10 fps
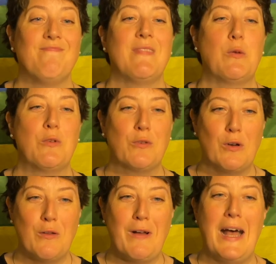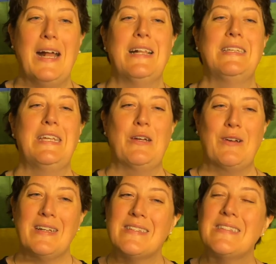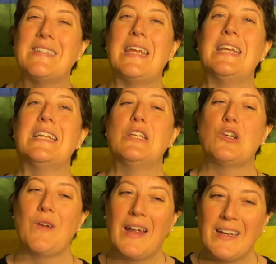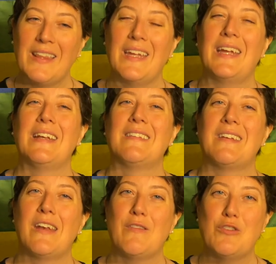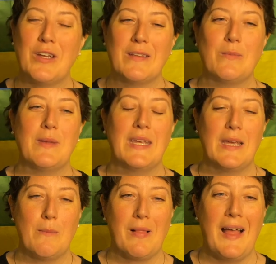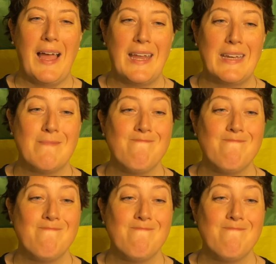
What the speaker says: It was sort of odd to hear it stated directly instead of just being implied.